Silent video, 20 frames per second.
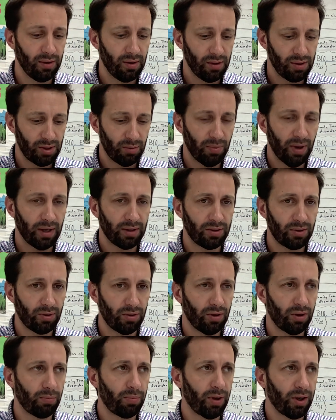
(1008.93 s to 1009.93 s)
So
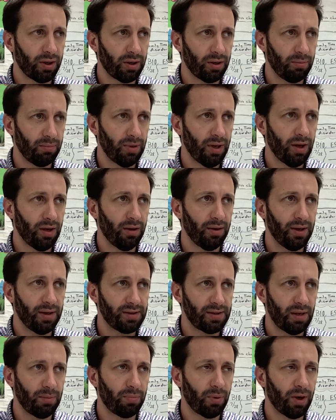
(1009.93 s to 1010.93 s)
bacteria are breaking them down. As
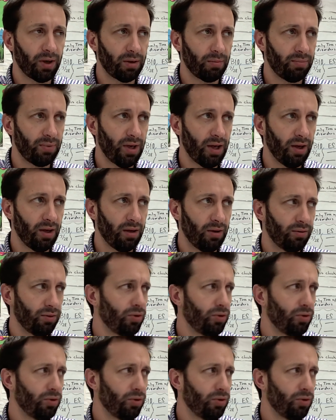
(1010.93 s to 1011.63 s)
they break them down,